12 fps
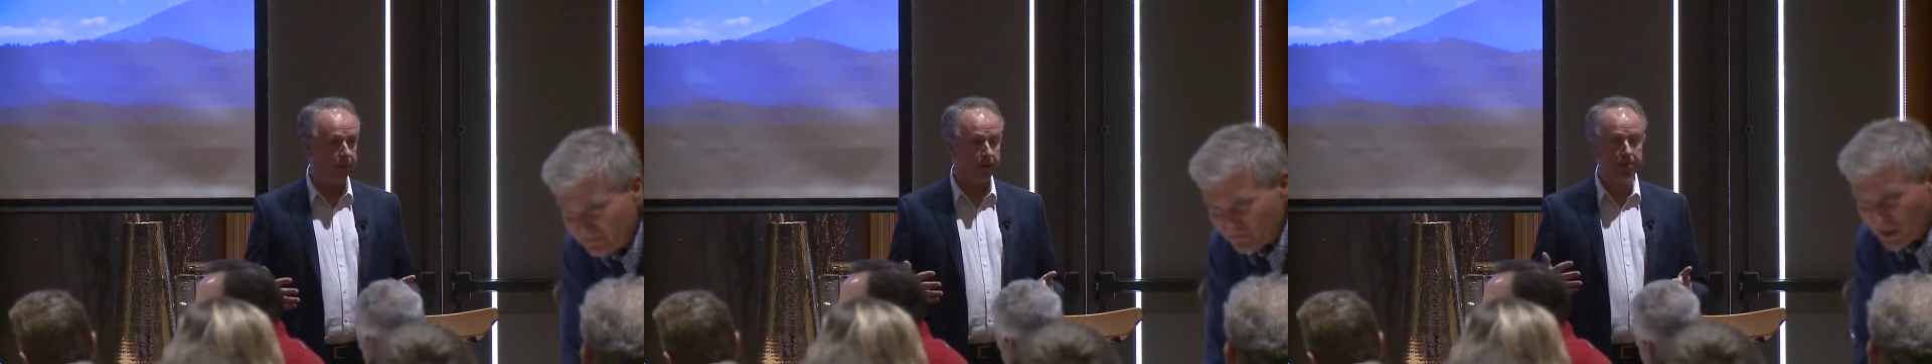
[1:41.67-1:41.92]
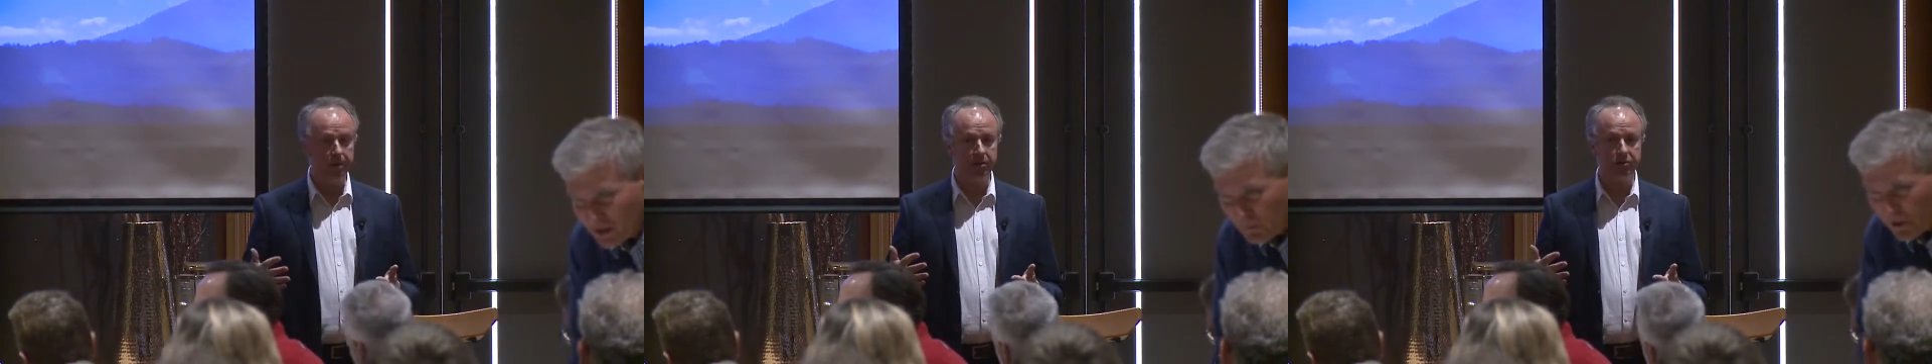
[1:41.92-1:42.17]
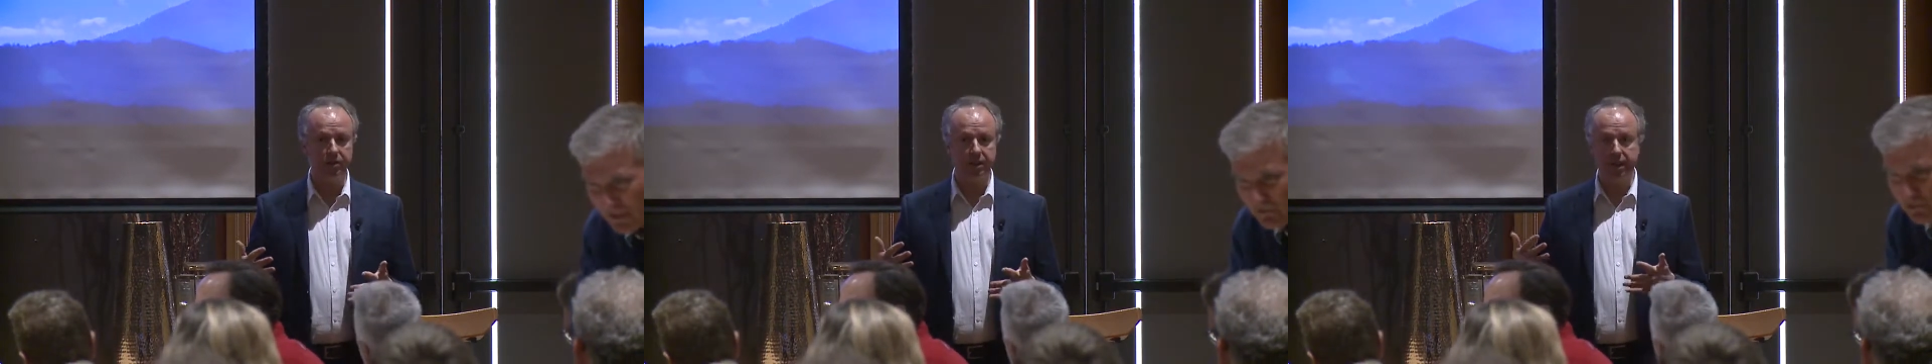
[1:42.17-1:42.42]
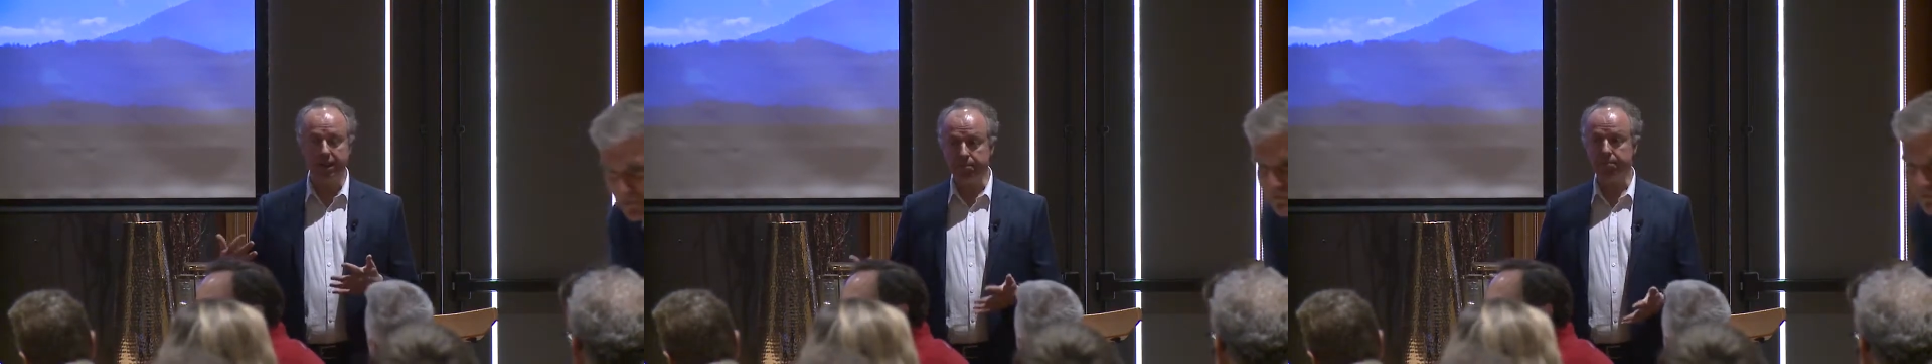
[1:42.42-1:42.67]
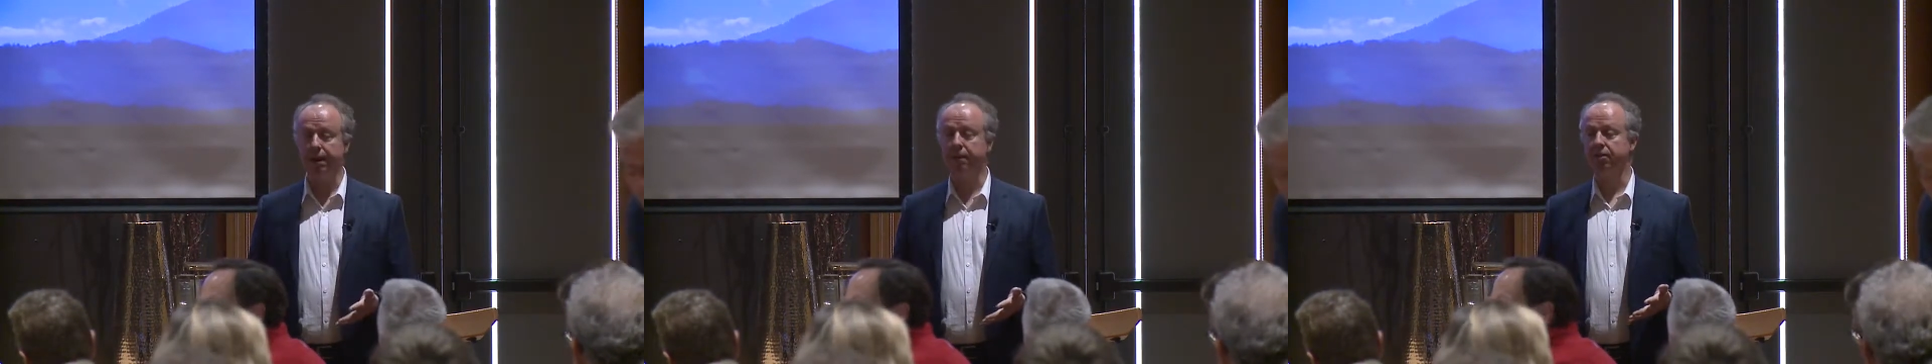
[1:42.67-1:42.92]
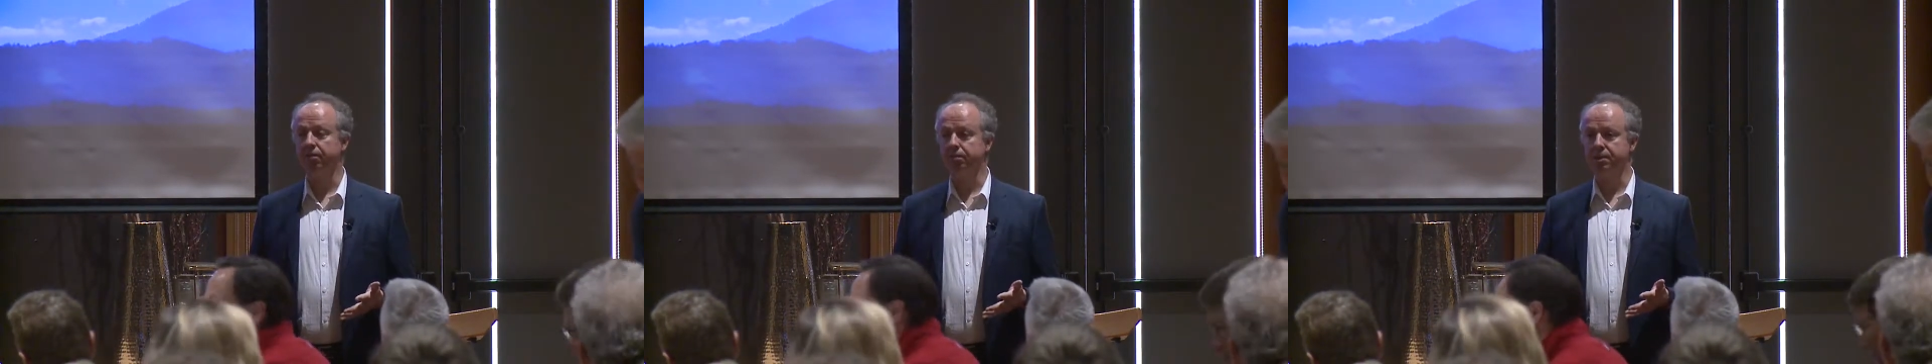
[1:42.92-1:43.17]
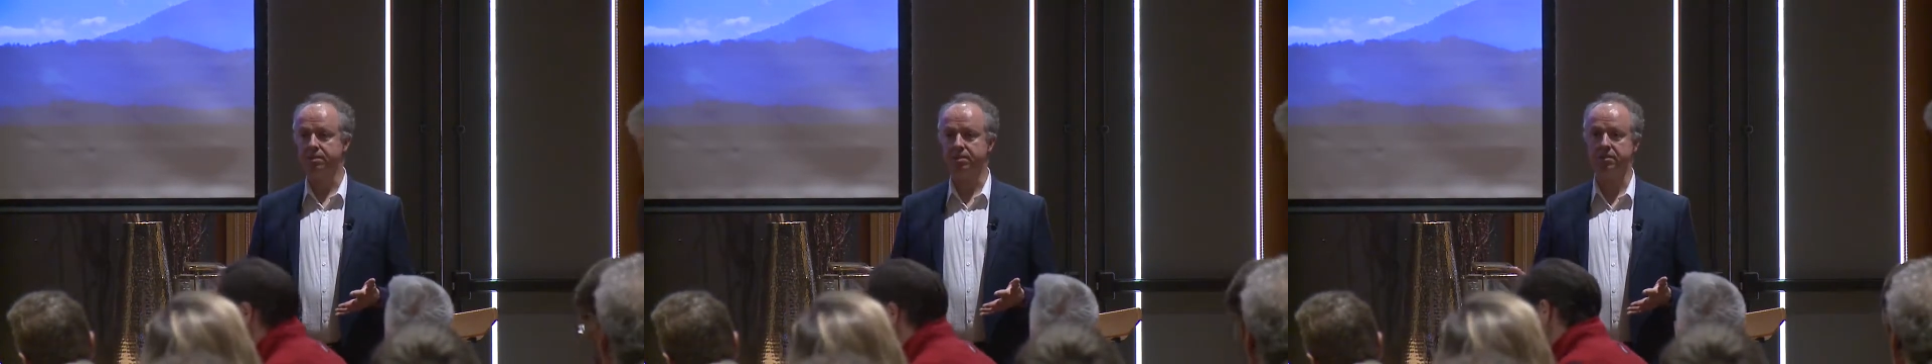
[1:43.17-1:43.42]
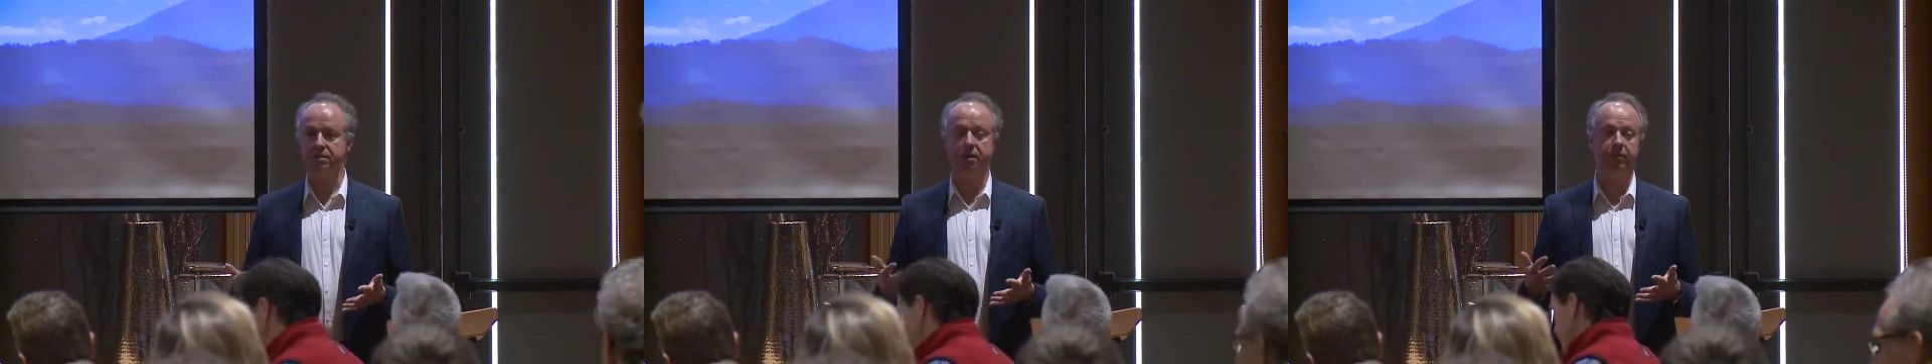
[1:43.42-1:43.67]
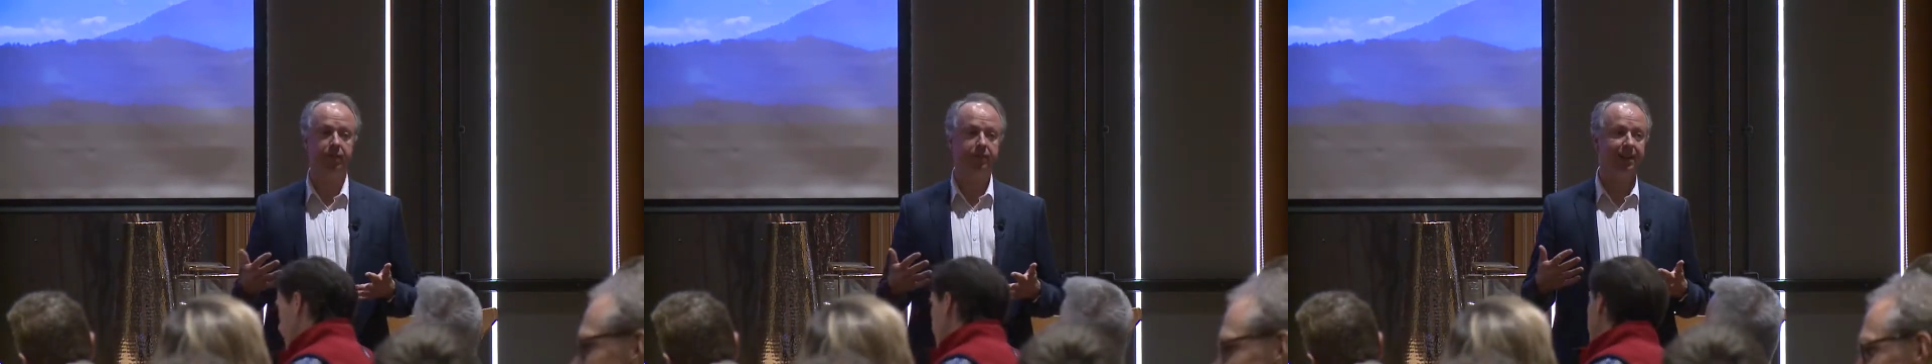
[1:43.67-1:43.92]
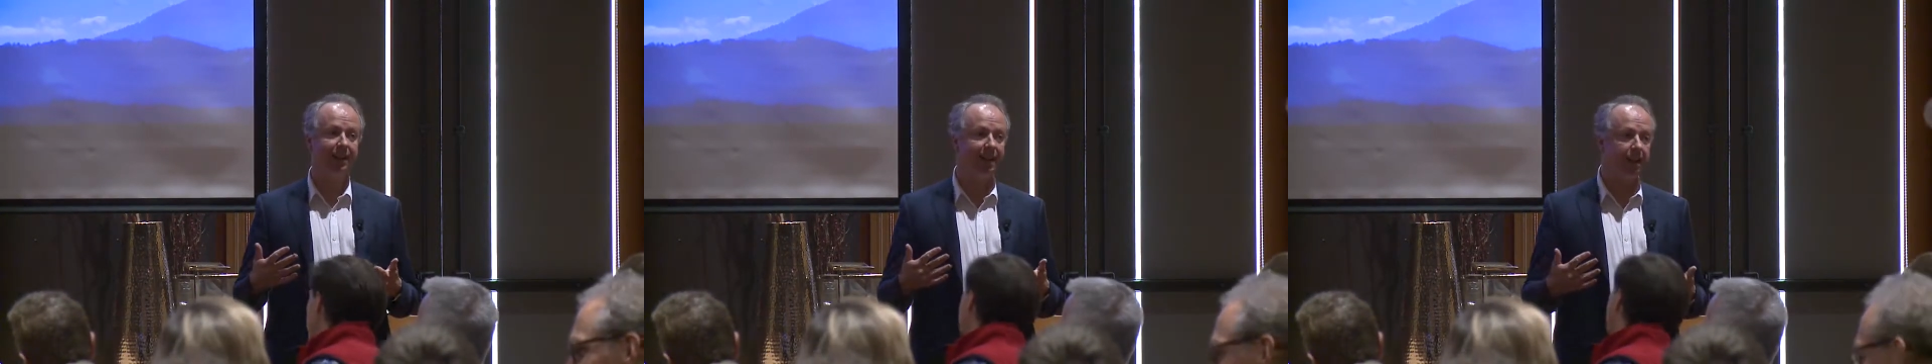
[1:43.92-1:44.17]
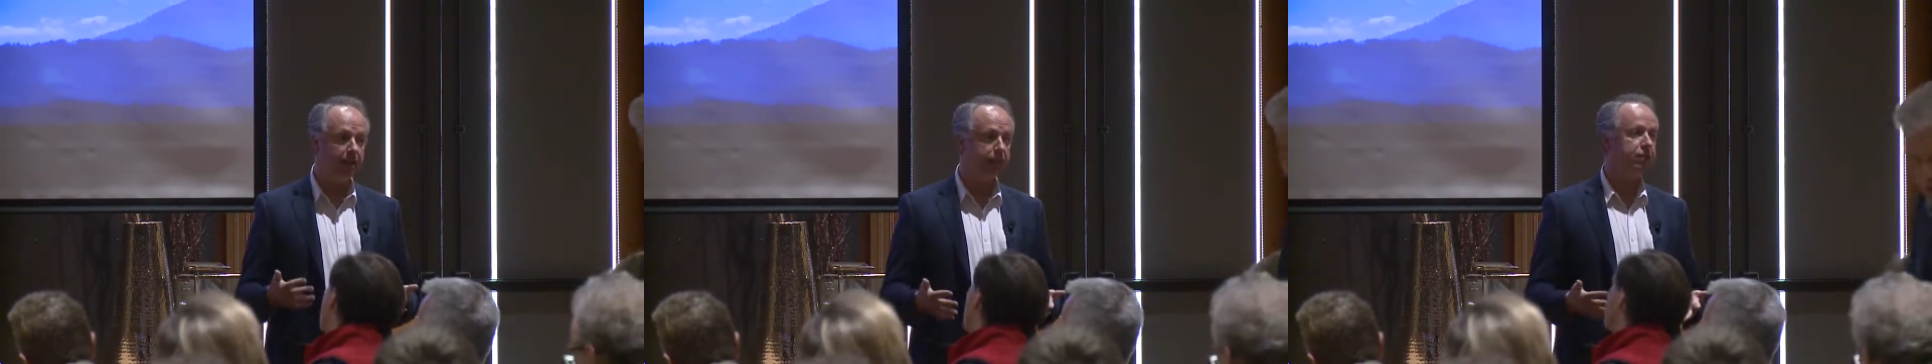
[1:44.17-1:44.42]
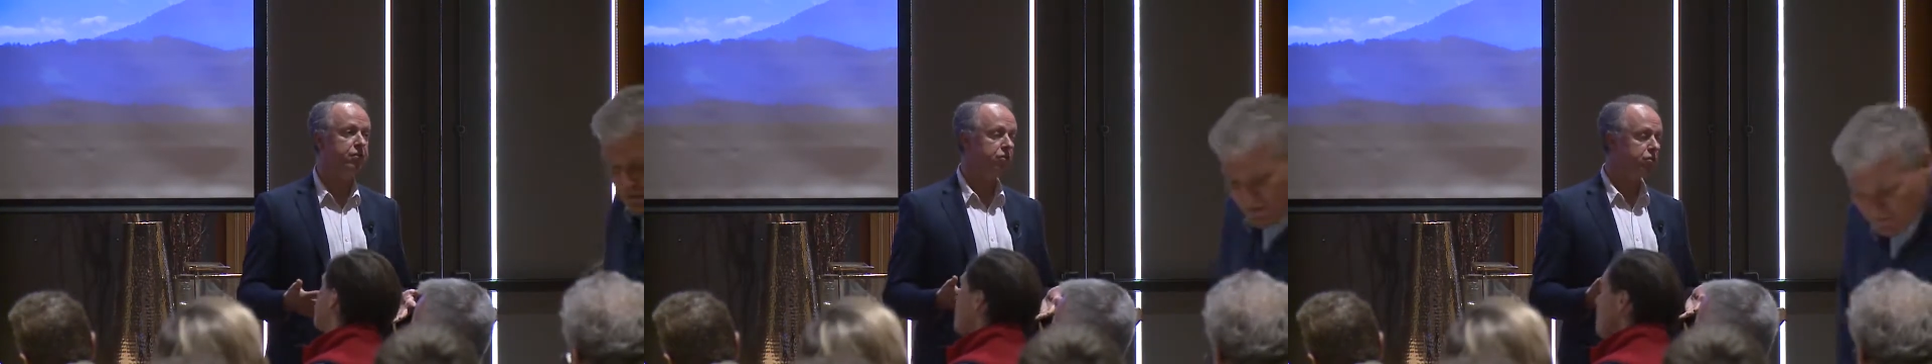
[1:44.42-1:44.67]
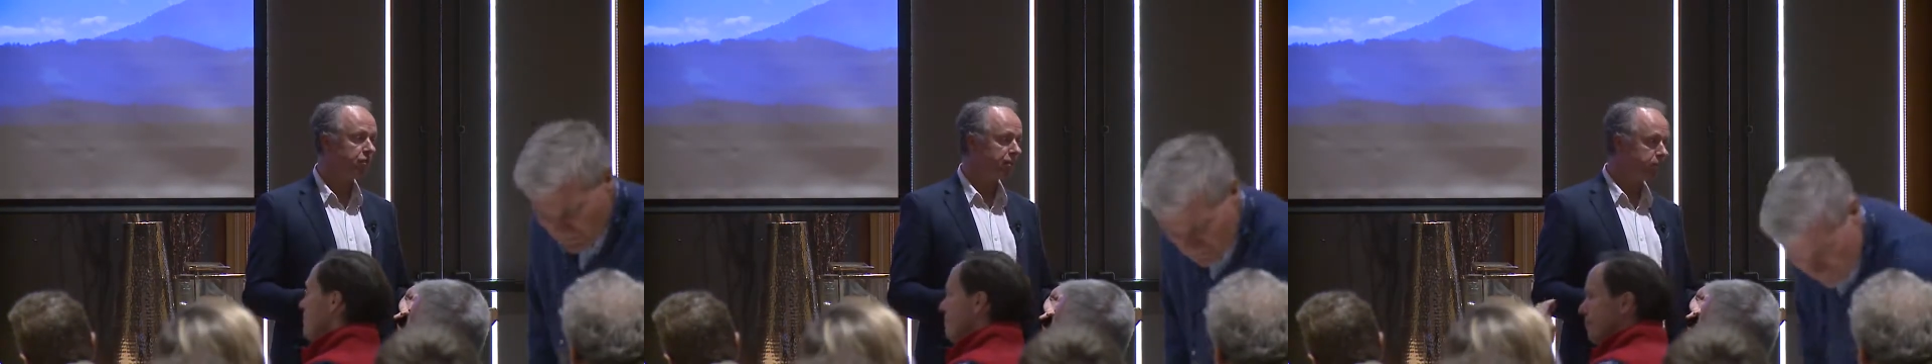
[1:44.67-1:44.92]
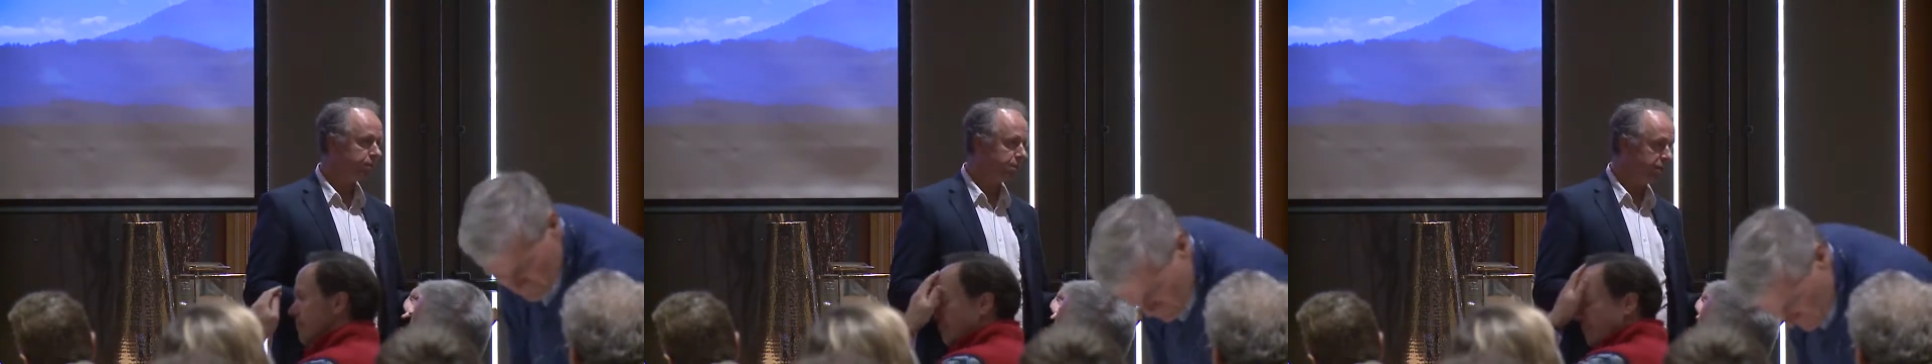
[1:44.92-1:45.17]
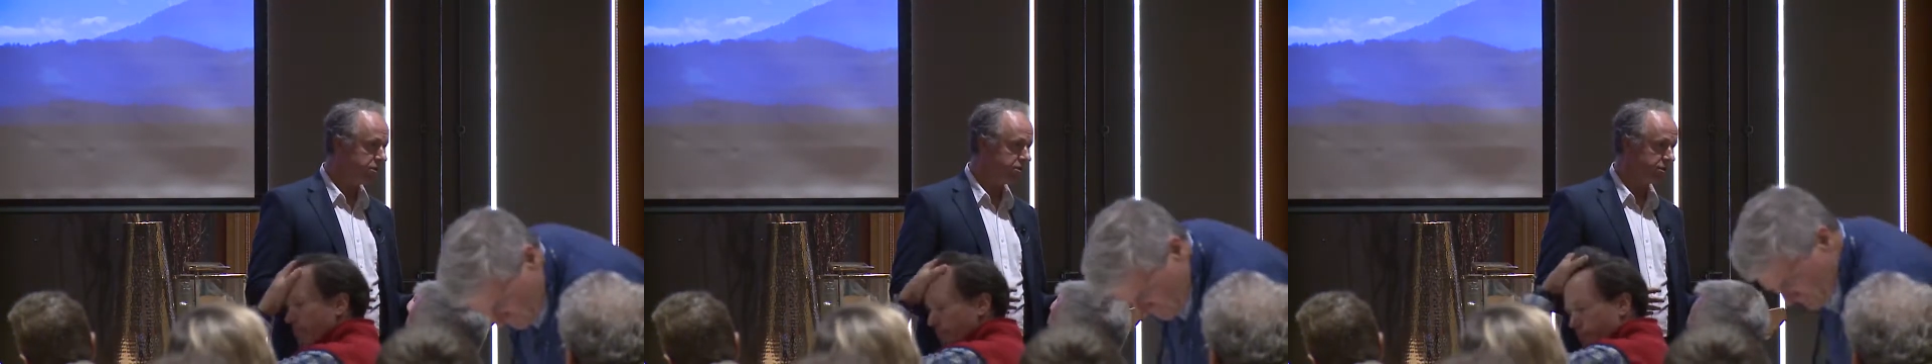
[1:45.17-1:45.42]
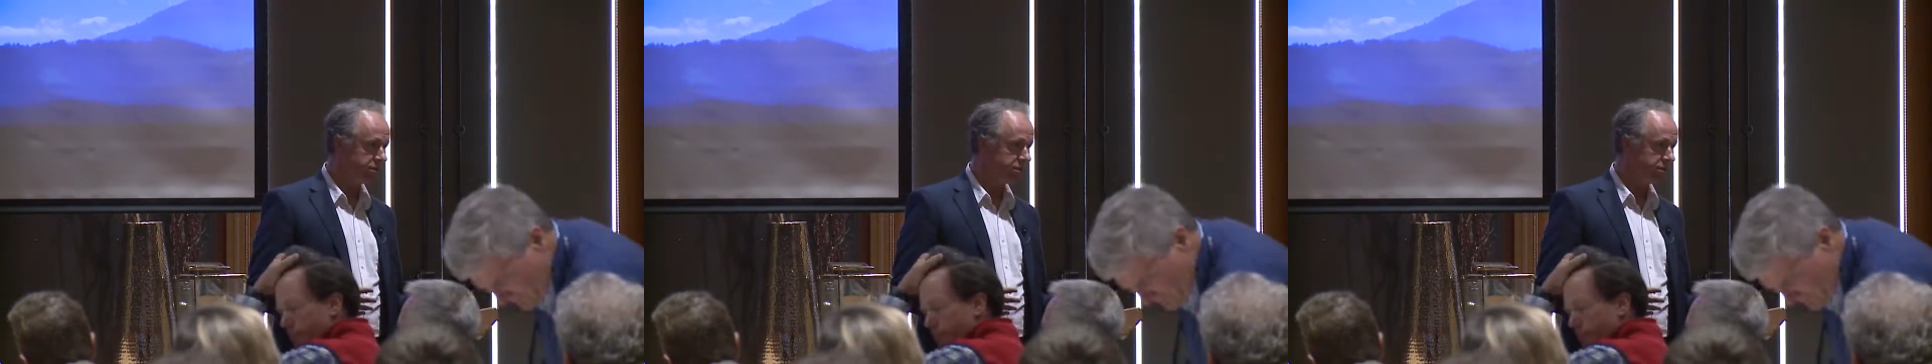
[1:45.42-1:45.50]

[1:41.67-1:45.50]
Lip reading: imagine the impact on business of having an inefficient transportation